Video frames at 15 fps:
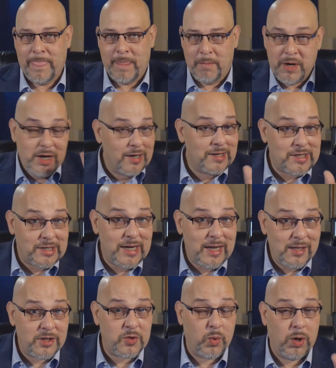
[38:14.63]
But you're going to see
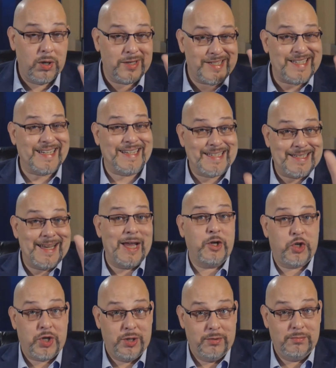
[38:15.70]
this word
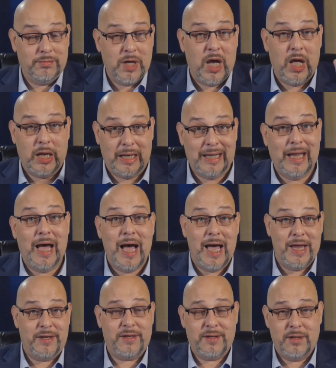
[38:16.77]
succession a
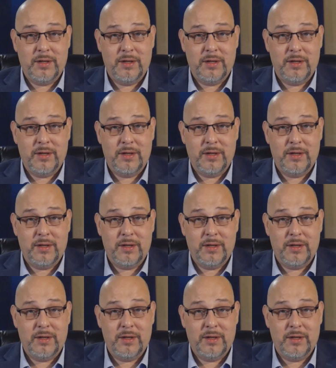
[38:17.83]
lot